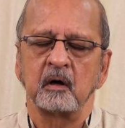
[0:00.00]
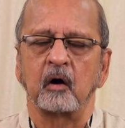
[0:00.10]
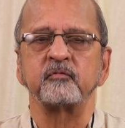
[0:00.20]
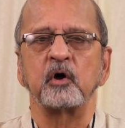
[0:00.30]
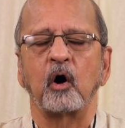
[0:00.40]

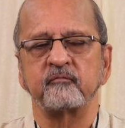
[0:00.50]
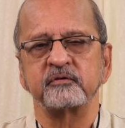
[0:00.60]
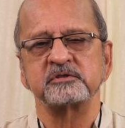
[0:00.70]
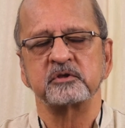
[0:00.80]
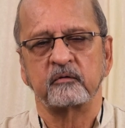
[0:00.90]
of the
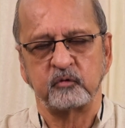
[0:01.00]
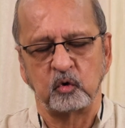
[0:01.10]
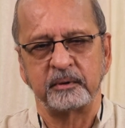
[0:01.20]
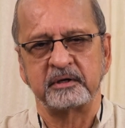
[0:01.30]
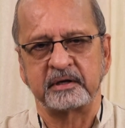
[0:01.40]
Office of
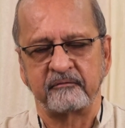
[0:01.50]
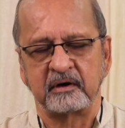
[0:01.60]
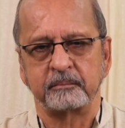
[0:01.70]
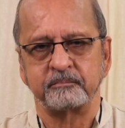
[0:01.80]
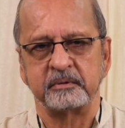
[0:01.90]
Human
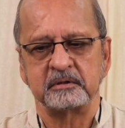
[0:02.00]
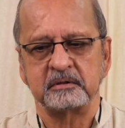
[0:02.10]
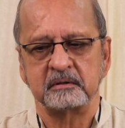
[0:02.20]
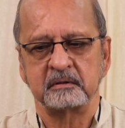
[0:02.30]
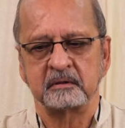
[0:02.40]

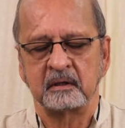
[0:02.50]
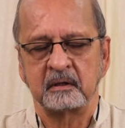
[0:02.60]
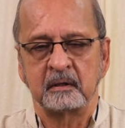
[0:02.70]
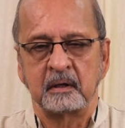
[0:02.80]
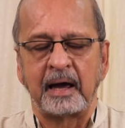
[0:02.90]
Development
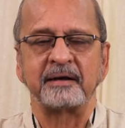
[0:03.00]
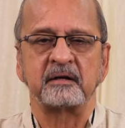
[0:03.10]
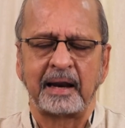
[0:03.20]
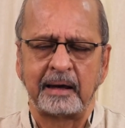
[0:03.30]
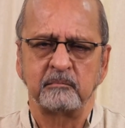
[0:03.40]
and
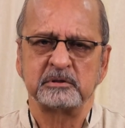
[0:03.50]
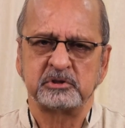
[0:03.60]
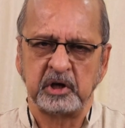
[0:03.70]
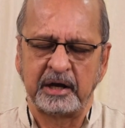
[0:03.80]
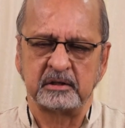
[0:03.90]
Climate
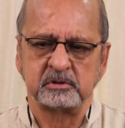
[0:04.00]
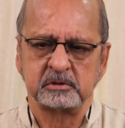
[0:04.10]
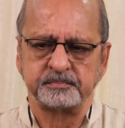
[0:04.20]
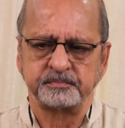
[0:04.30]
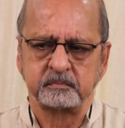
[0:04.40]
Change